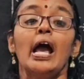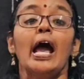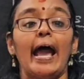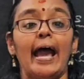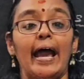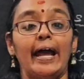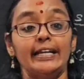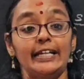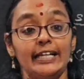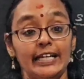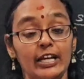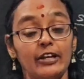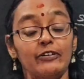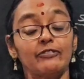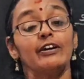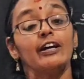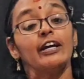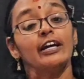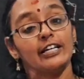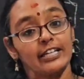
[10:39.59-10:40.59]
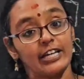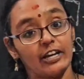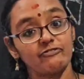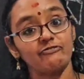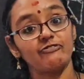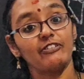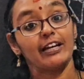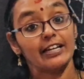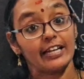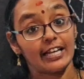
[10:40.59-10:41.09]
And if F
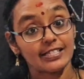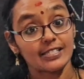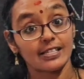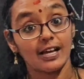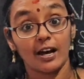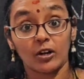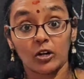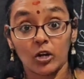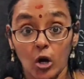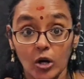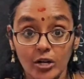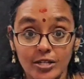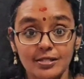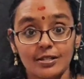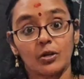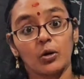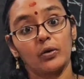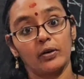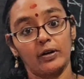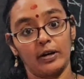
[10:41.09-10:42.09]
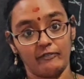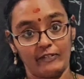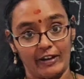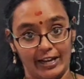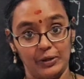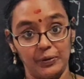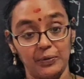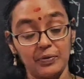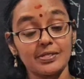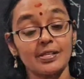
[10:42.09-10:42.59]
and S are not 0 in the
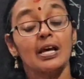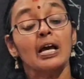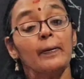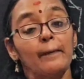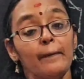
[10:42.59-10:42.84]
values,